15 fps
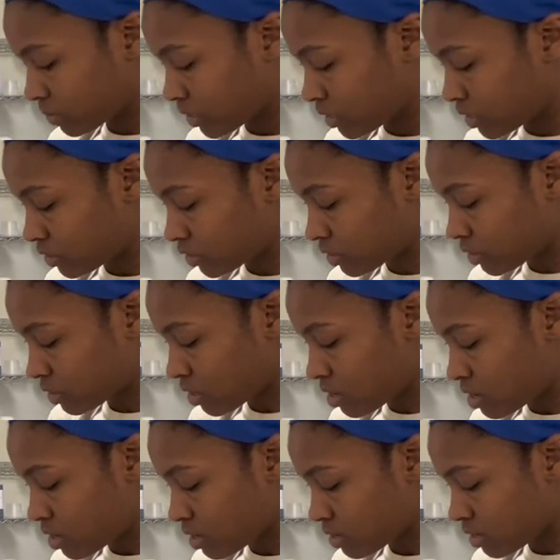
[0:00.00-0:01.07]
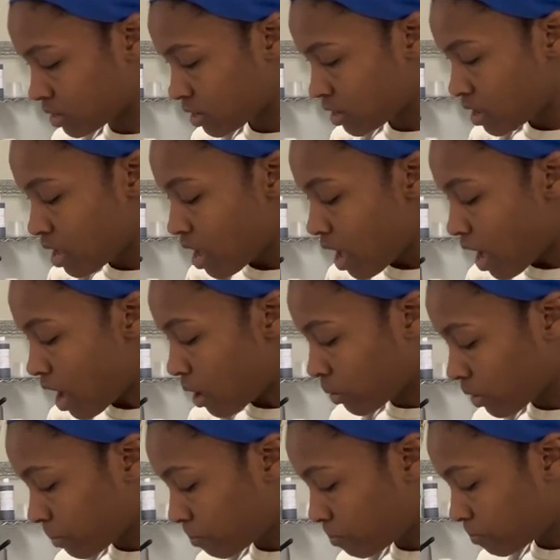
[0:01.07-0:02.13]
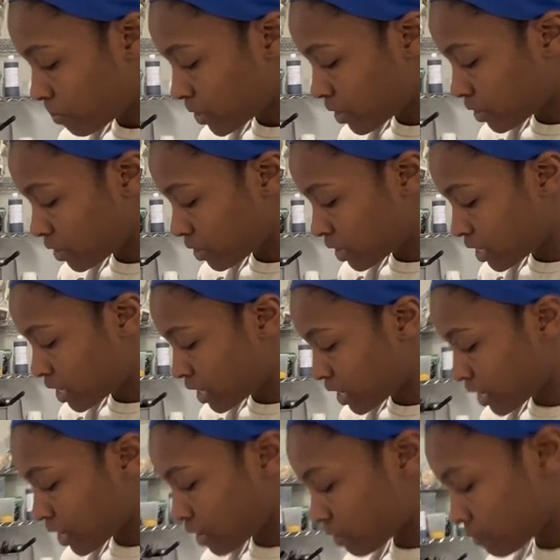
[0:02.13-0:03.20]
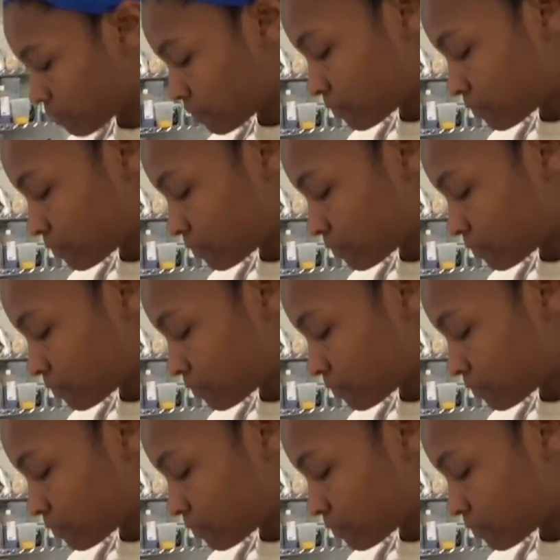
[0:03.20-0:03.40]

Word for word: We're gonna turn on our burger here.